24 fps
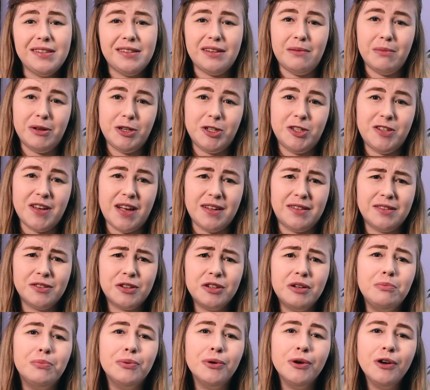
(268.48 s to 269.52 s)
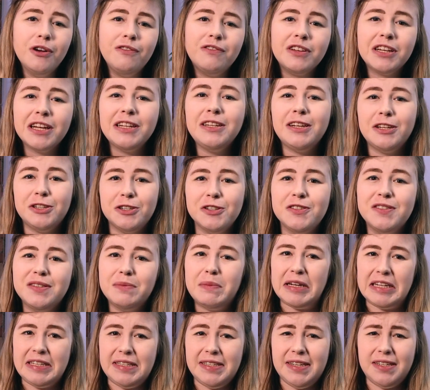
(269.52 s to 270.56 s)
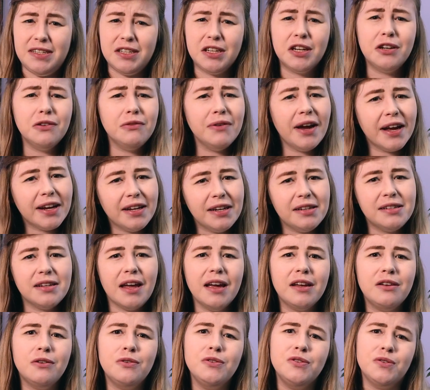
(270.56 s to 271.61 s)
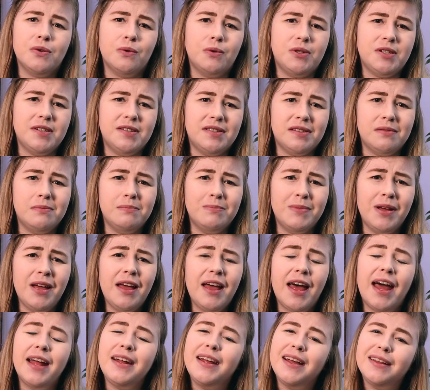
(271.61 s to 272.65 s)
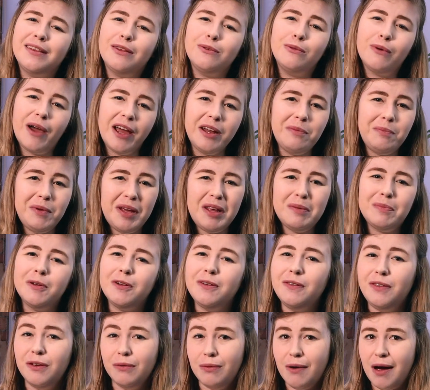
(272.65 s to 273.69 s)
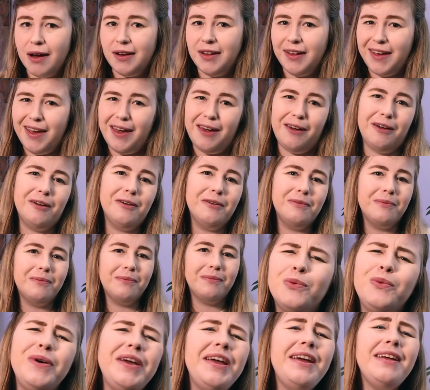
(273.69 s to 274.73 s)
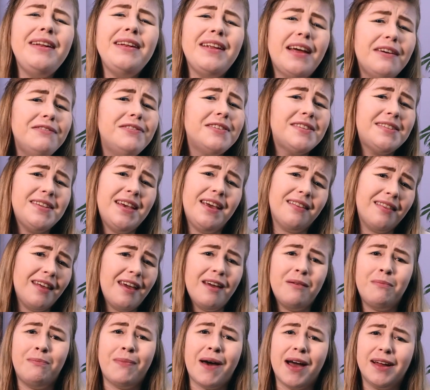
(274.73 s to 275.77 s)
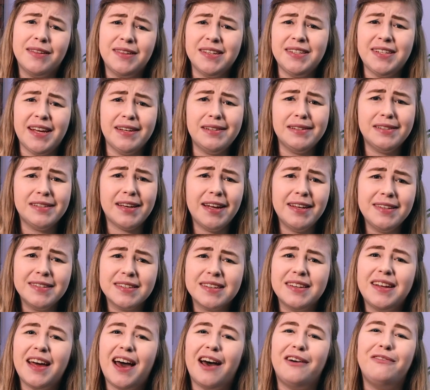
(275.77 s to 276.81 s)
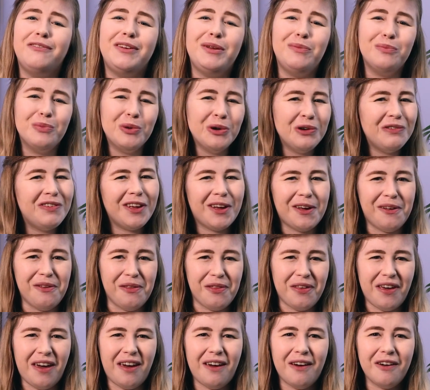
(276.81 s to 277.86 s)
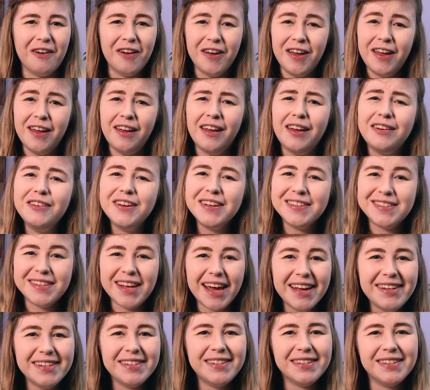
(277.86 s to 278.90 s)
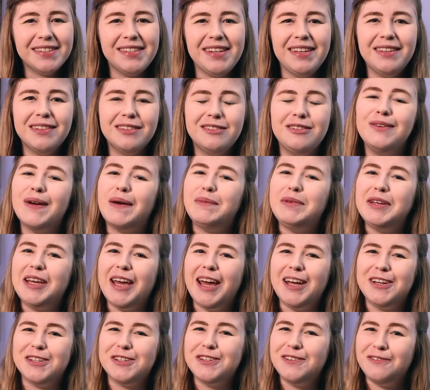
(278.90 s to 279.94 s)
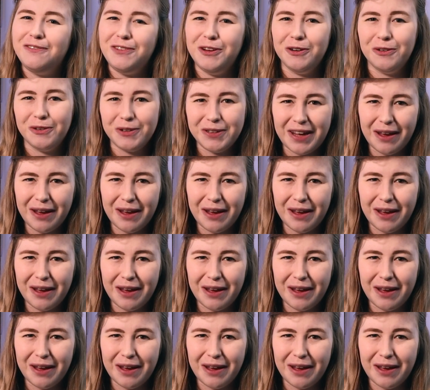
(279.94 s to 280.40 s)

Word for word: these image sets could improve clinicians' ability to correctly diagnose autism and get the right people the right care. We love seeing the impact that data science can have in improving healthcare and are excited to see this new application of neural